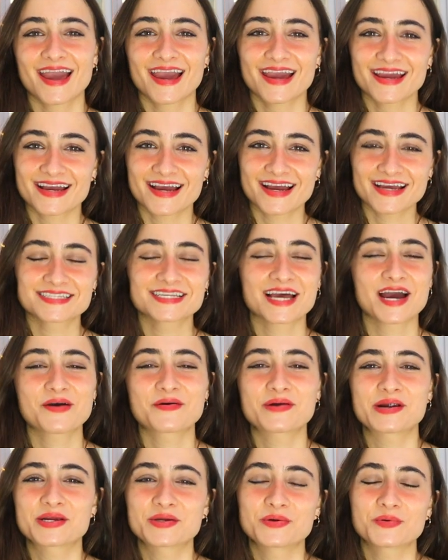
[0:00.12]
Hey guys, how
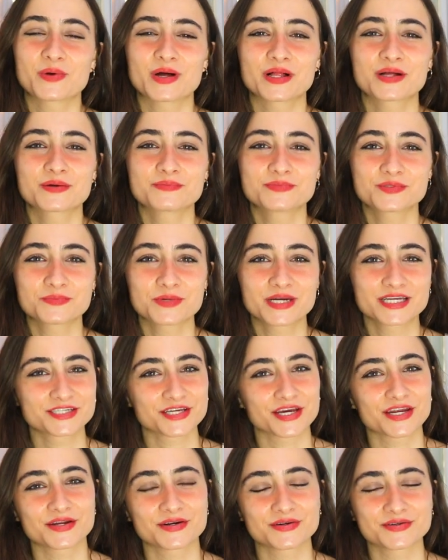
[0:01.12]
are you? Welcome to my
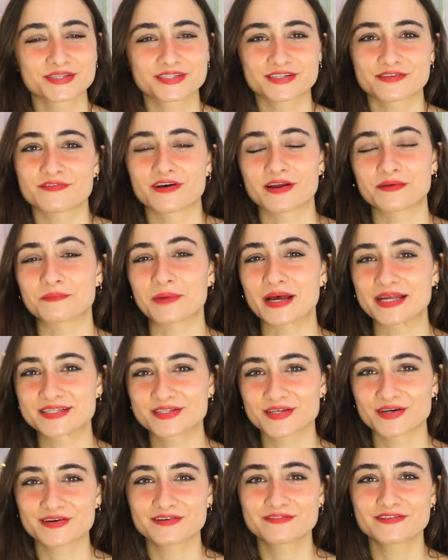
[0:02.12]
channel, Sivan
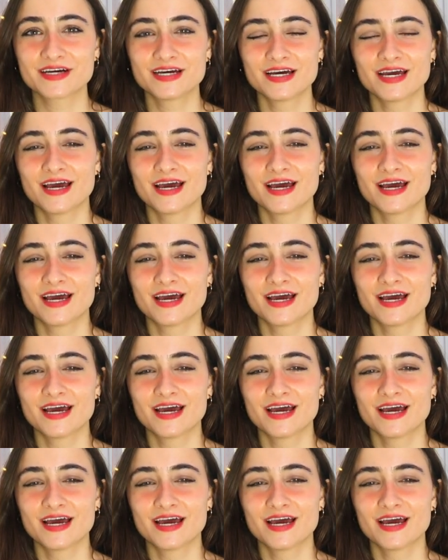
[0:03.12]
Matzov.